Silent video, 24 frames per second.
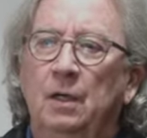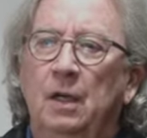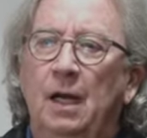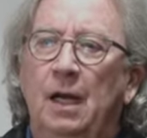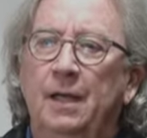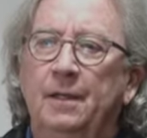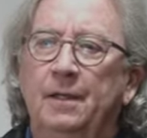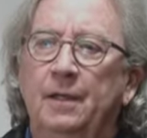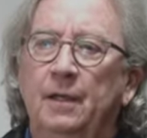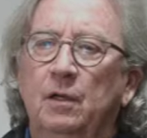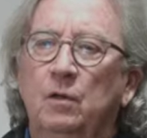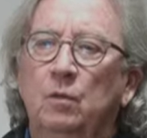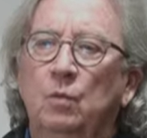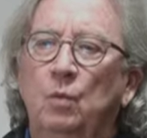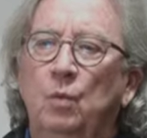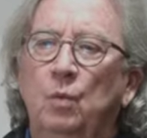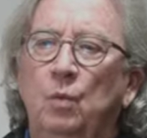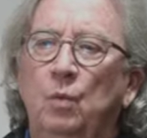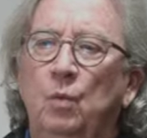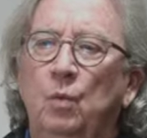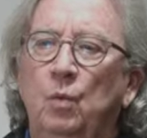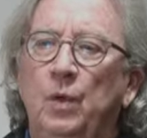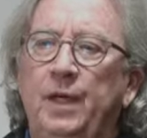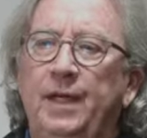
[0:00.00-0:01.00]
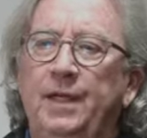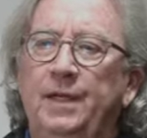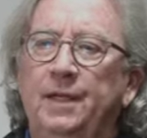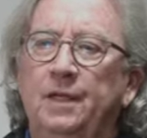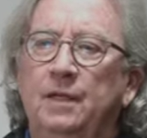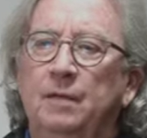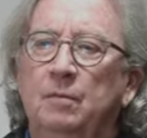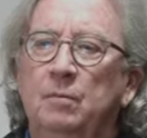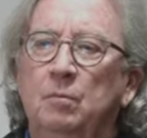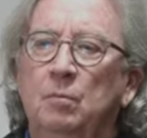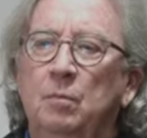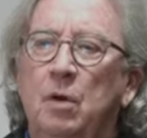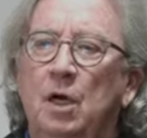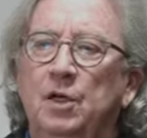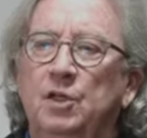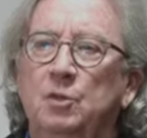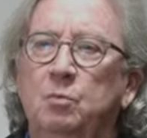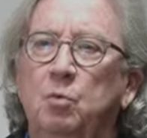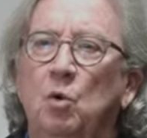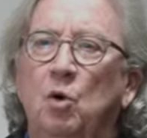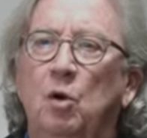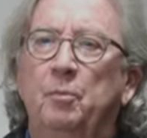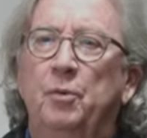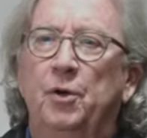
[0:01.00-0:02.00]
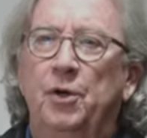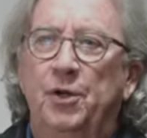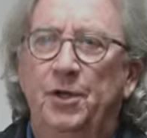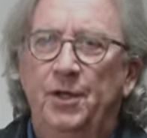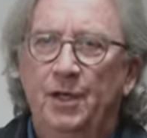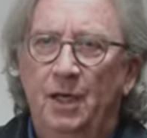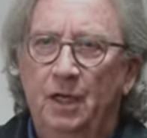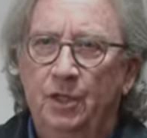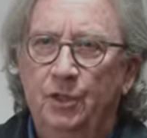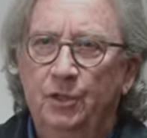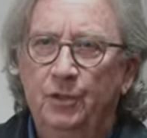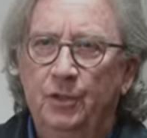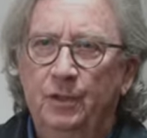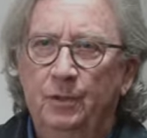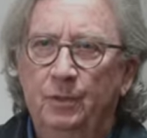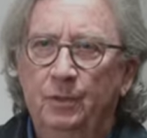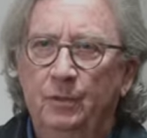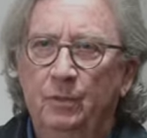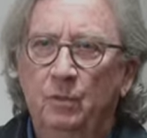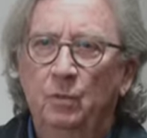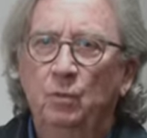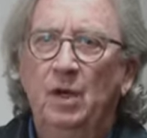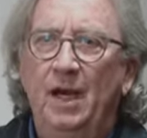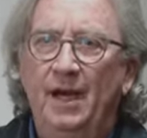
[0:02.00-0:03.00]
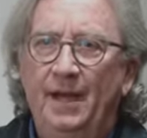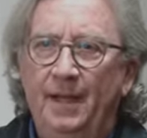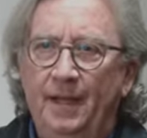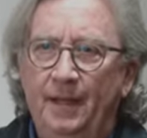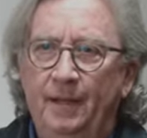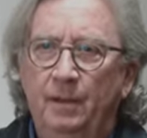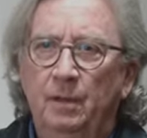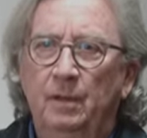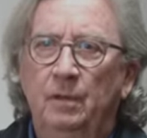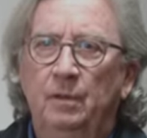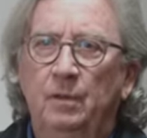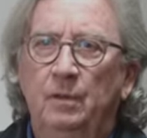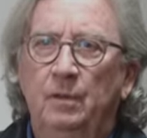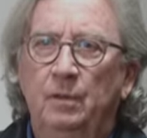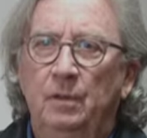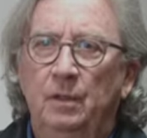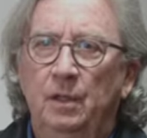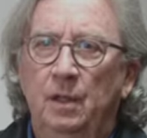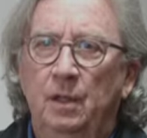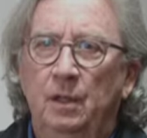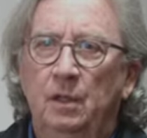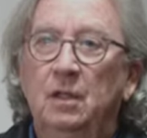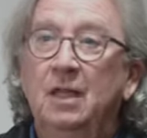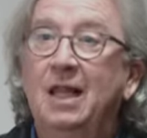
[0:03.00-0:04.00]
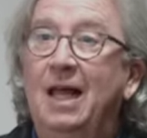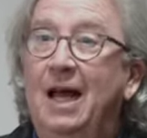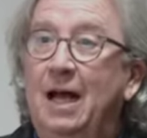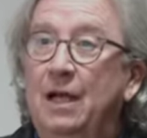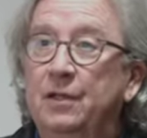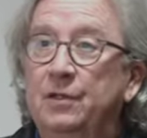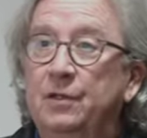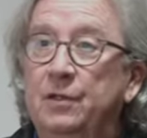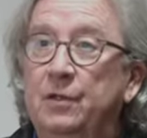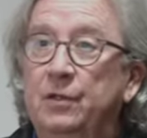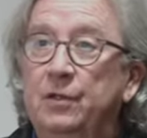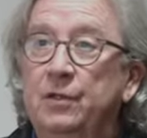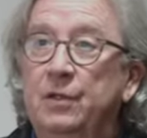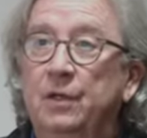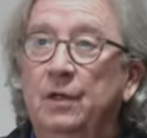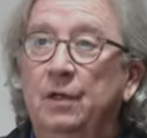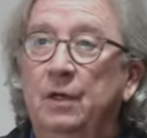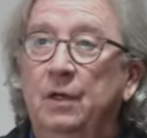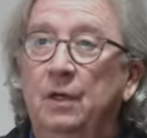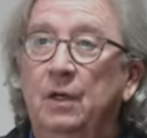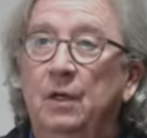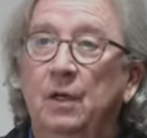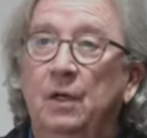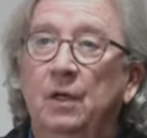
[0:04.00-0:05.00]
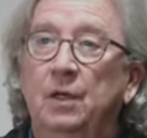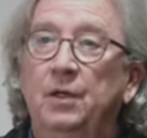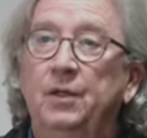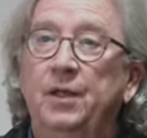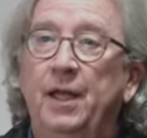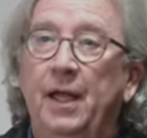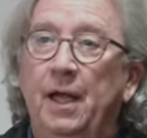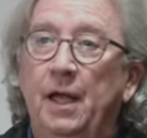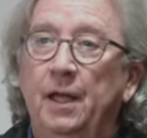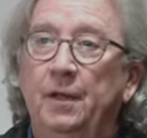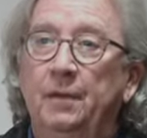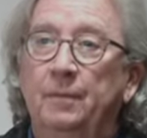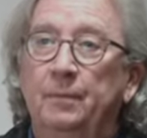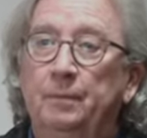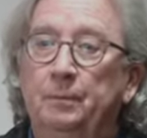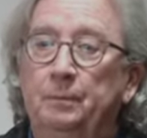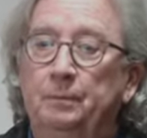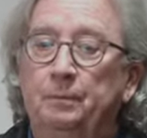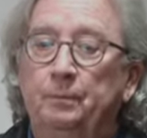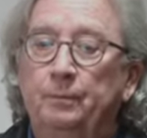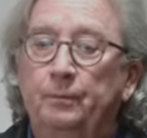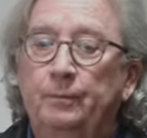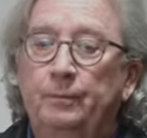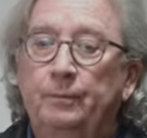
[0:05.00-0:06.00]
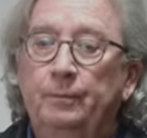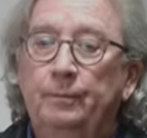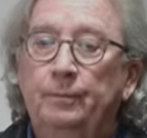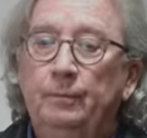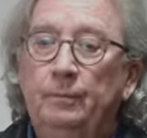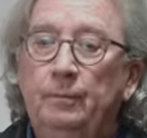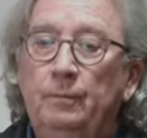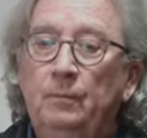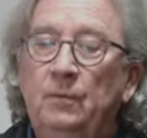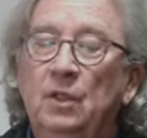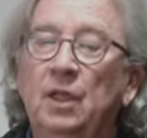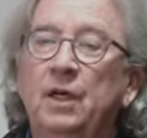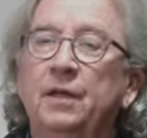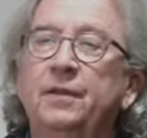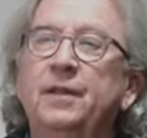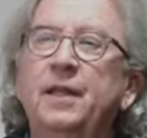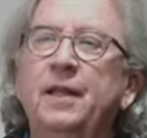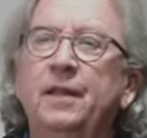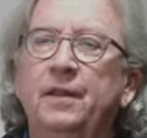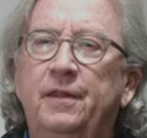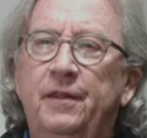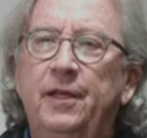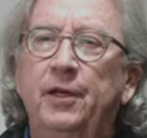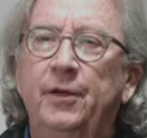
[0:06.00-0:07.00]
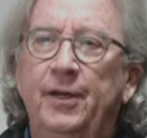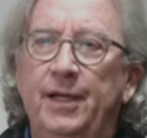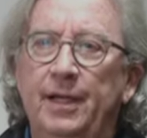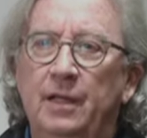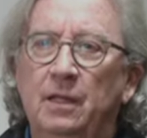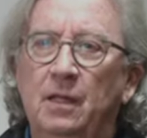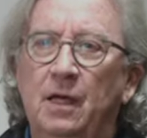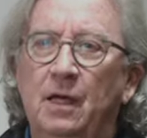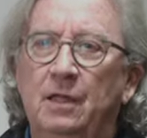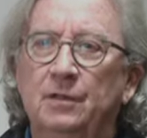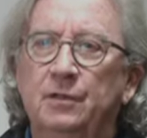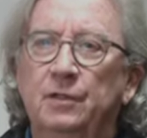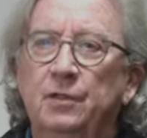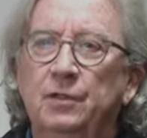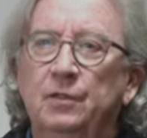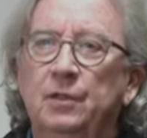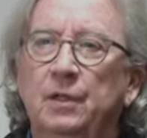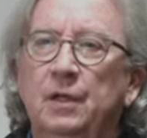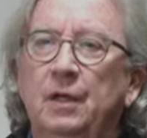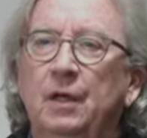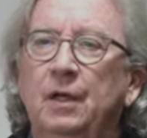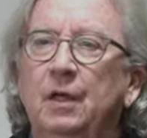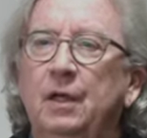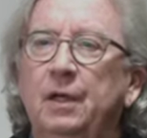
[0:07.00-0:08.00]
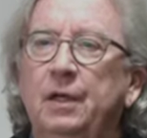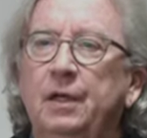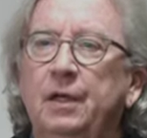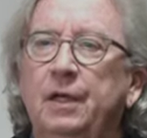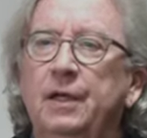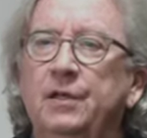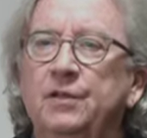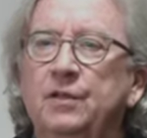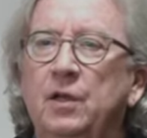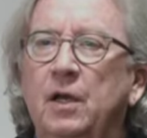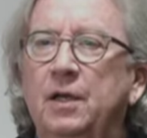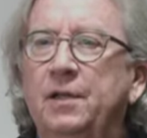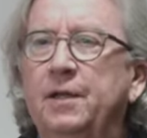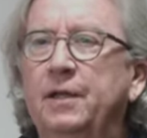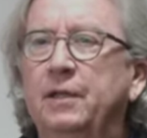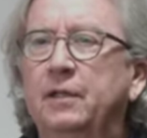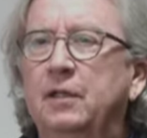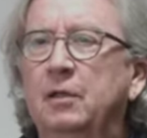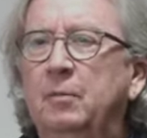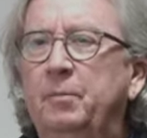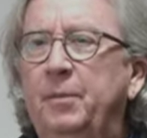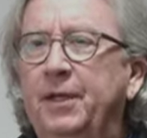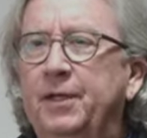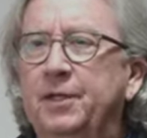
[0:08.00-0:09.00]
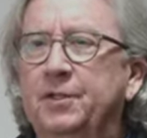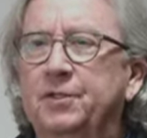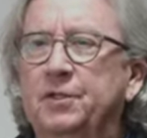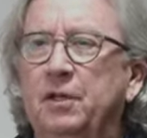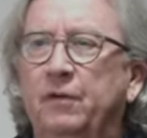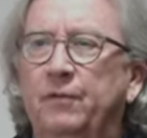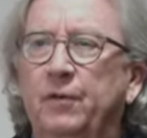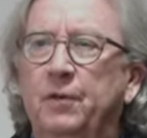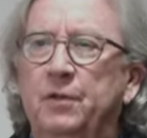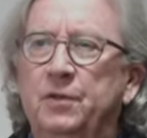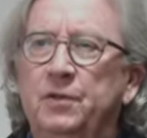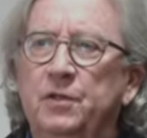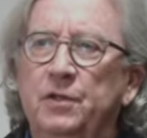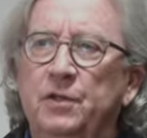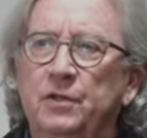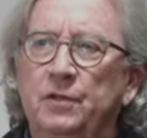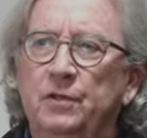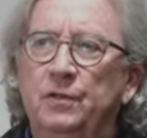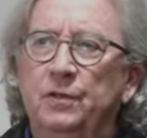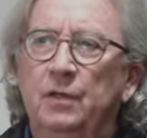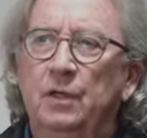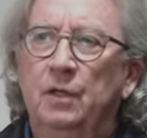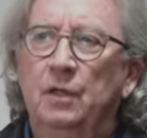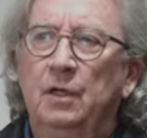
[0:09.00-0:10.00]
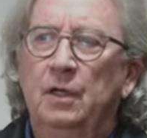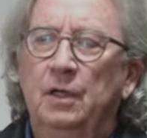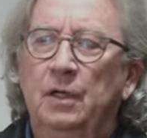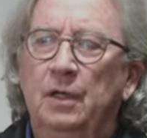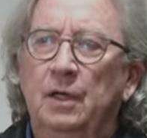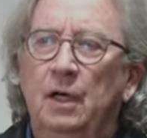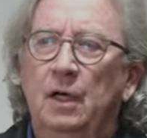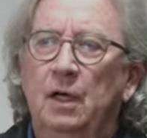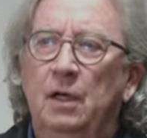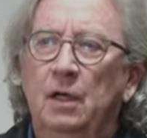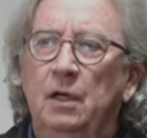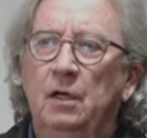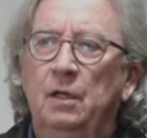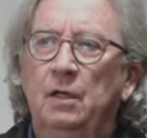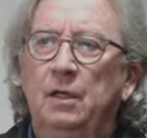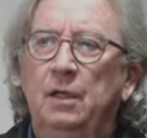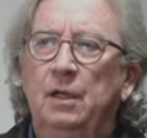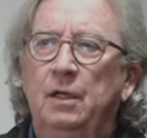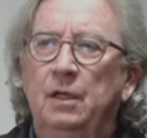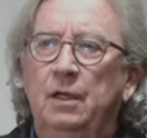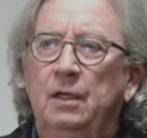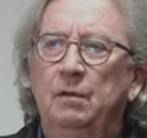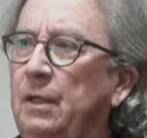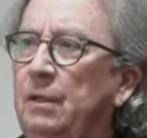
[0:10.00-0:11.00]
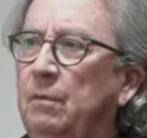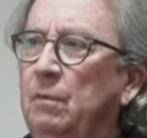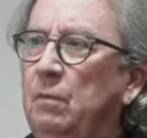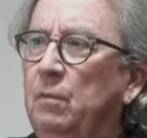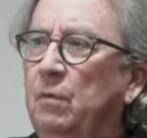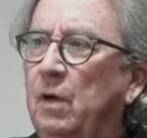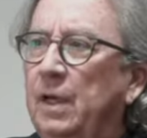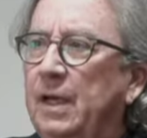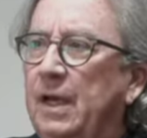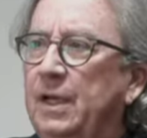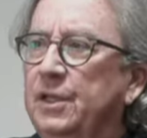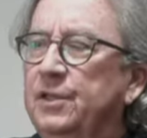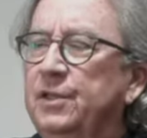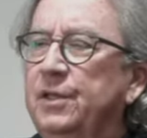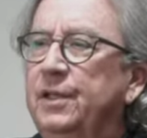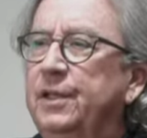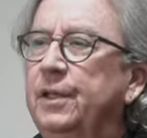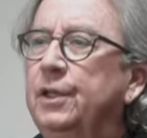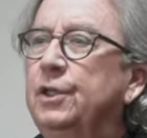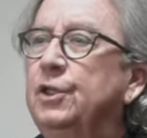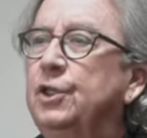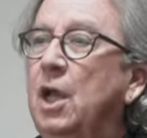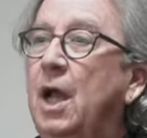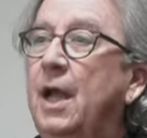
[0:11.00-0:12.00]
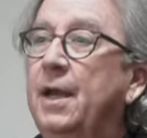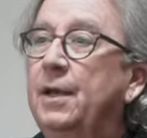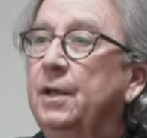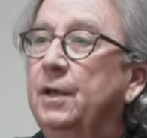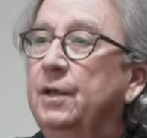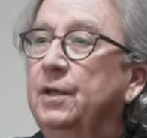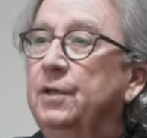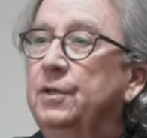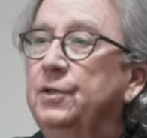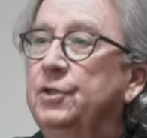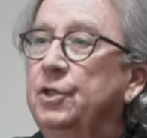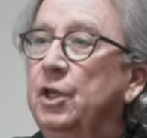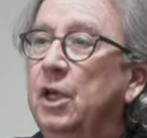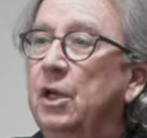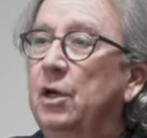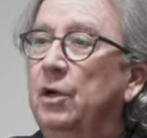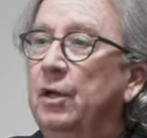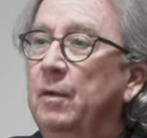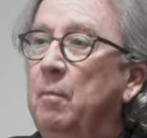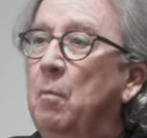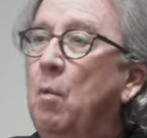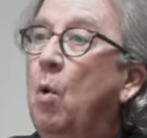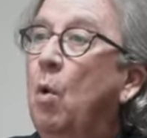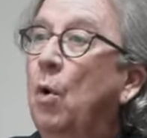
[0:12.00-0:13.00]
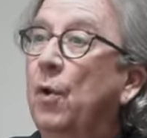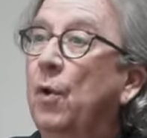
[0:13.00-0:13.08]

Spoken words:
I think we did much more production ready classes than theory classes. And so I think the biggest difference is what I see in China is generally more